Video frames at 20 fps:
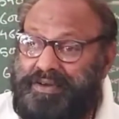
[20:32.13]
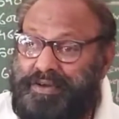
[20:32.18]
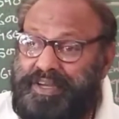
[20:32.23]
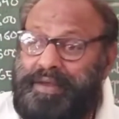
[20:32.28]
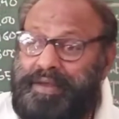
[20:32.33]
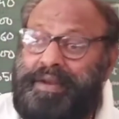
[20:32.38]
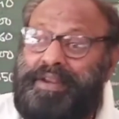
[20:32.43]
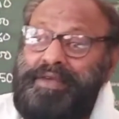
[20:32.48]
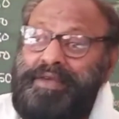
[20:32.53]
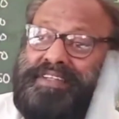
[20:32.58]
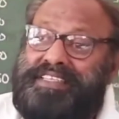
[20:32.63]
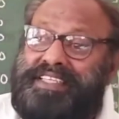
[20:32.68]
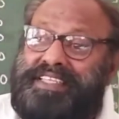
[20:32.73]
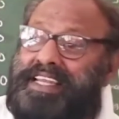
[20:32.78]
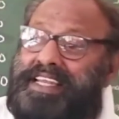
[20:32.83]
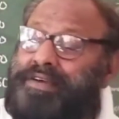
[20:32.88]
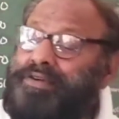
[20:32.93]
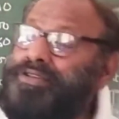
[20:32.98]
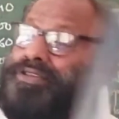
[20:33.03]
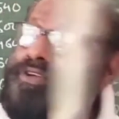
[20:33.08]
Whenever you are
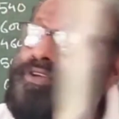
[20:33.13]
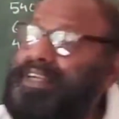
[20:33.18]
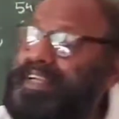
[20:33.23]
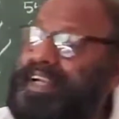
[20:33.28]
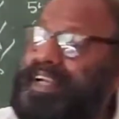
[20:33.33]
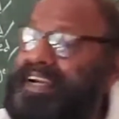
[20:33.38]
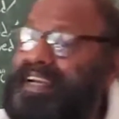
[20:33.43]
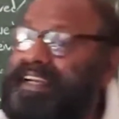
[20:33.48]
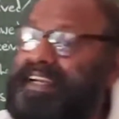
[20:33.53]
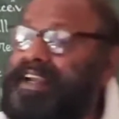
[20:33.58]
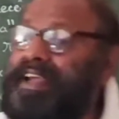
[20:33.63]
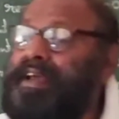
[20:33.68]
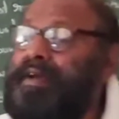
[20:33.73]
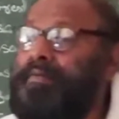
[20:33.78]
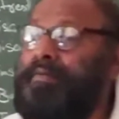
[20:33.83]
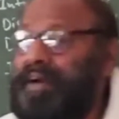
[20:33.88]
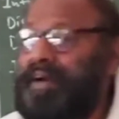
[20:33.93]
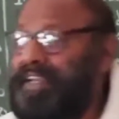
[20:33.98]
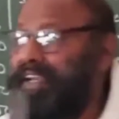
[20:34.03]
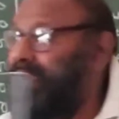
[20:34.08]
selling goods on credit,
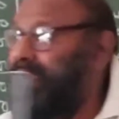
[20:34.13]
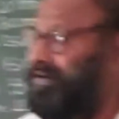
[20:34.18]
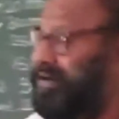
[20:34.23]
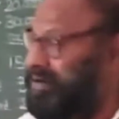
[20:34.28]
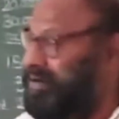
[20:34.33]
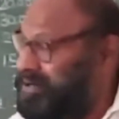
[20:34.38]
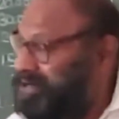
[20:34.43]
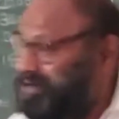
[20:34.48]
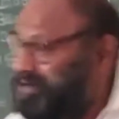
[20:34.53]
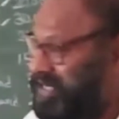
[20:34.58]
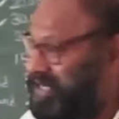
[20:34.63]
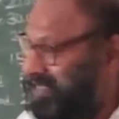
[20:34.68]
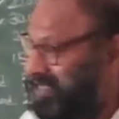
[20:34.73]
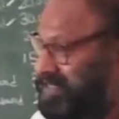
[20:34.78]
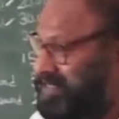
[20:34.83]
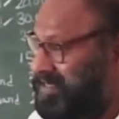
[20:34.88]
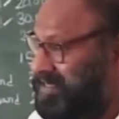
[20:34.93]
party account debit to sales.